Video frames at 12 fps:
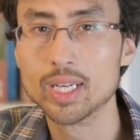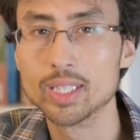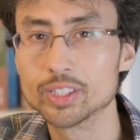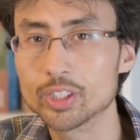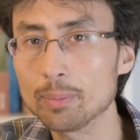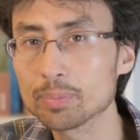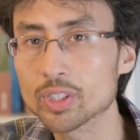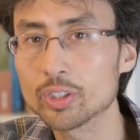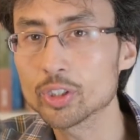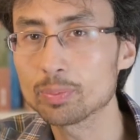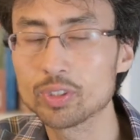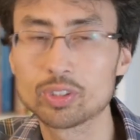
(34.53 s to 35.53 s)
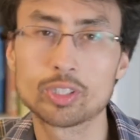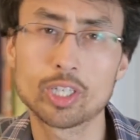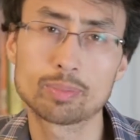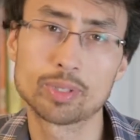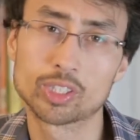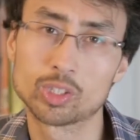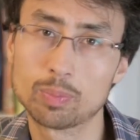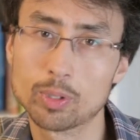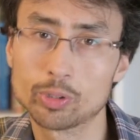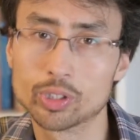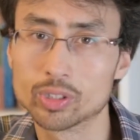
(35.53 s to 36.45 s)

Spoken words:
Stops can also be used to talk about exposure.